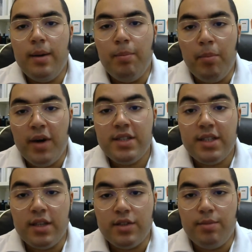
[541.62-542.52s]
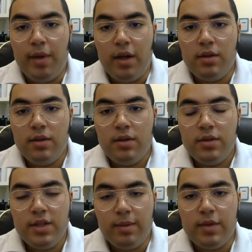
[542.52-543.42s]
musky smell
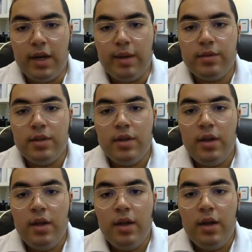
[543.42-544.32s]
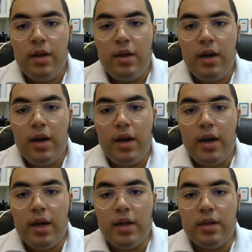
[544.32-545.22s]
sometimes,
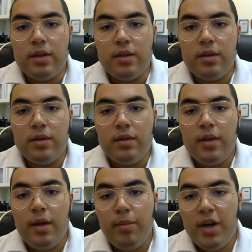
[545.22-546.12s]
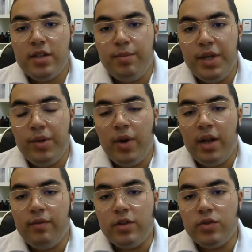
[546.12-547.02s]
and that might be
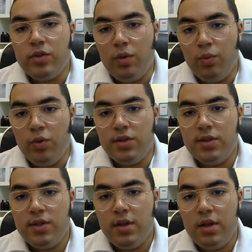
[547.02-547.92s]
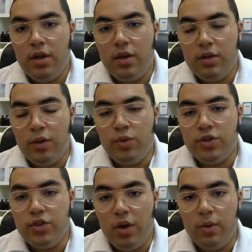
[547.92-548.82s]
relevant to the
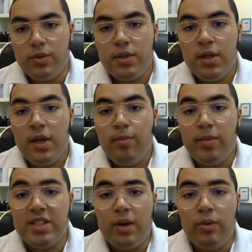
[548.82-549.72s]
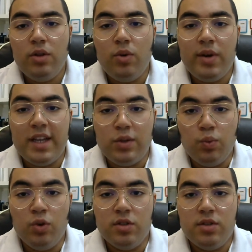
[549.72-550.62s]
woodsy notes, but I really don't get
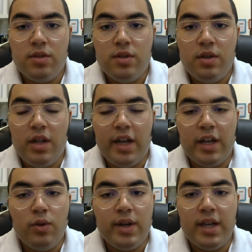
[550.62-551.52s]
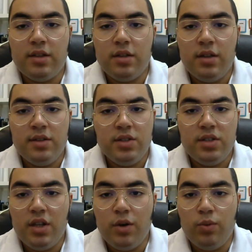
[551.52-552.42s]
woods. Like, I don't get
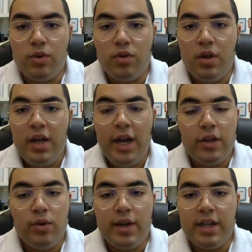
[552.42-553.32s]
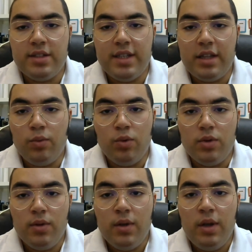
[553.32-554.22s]
cedarwood, I don't get
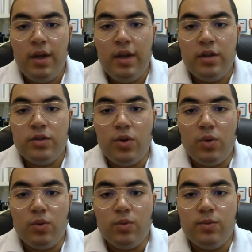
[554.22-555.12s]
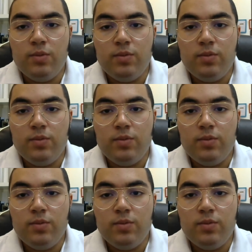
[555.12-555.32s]
sandalwood. So